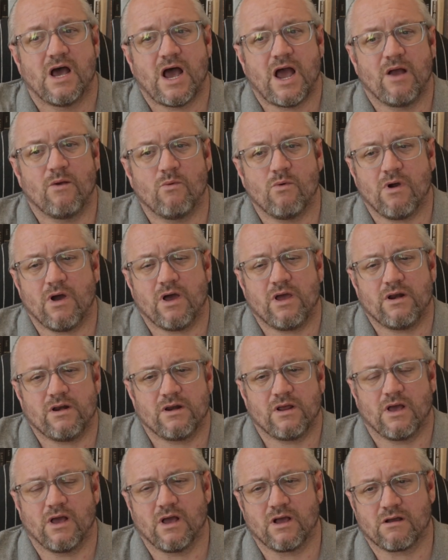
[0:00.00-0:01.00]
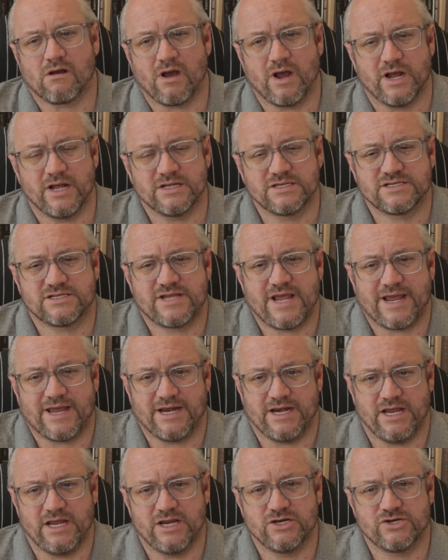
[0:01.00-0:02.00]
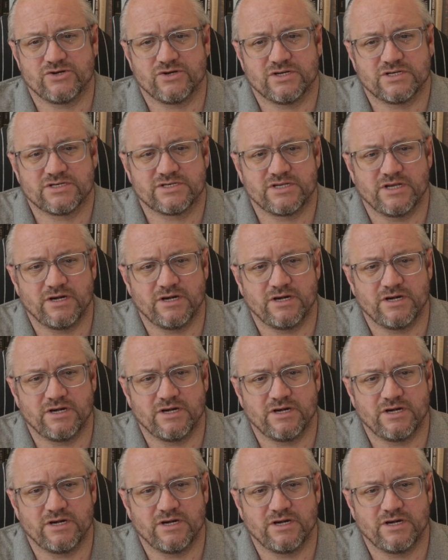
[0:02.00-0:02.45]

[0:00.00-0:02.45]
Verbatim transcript: I want clients to take an interest